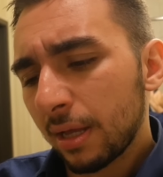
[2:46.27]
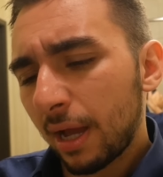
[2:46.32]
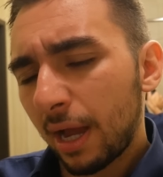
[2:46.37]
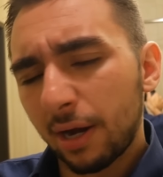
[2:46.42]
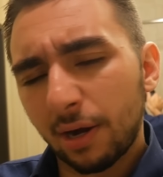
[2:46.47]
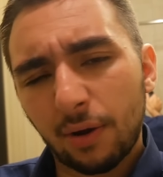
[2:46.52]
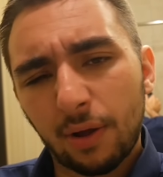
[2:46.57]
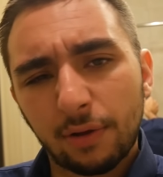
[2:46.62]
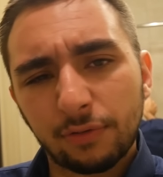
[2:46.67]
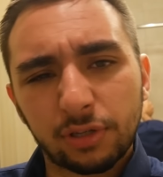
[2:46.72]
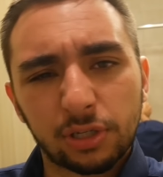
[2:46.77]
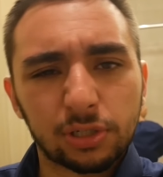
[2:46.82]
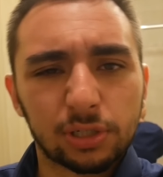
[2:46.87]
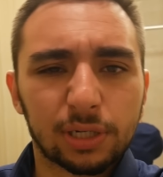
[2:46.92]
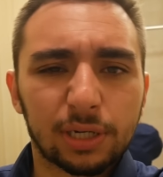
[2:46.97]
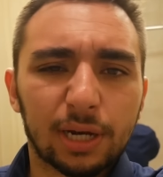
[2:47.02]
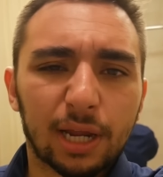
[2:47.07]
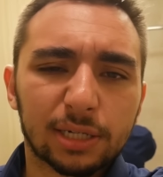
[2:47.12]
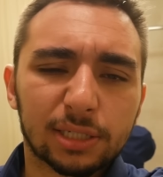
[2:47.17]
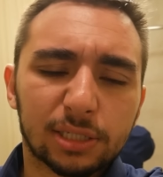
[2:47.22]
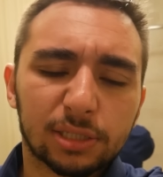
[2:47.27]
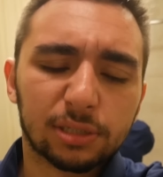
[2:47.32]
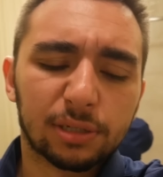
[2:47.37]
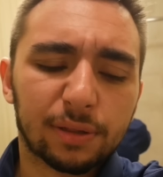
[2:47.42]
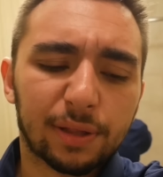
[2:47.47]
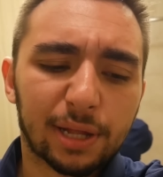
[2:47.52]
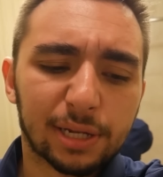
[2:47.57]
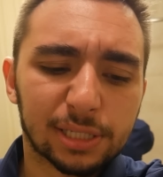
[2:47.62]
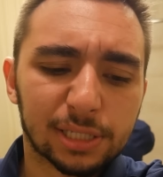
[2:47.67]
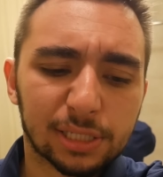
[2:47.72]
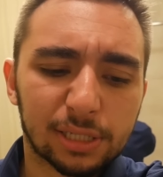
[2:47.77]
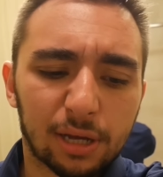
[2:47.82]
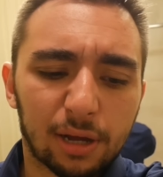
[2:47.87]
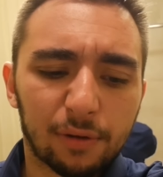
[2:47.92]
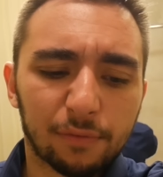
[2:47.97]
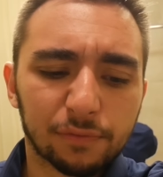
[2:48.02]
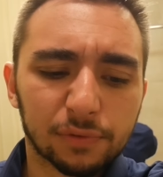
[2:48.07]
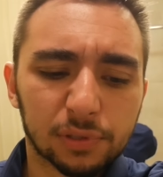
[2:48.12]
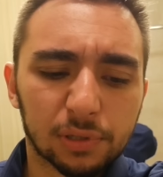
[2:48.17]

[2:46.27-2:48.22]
I don't know, I have such a connection to that stuff.